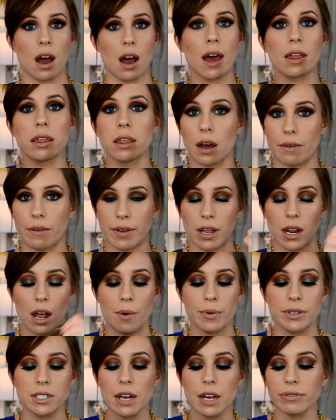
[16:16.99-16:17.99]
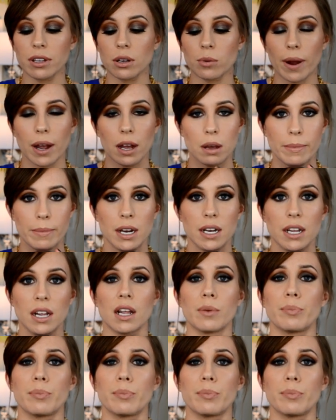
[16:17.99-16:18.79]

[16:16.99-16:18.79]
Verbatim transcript: I love it. I would definitely recommend it.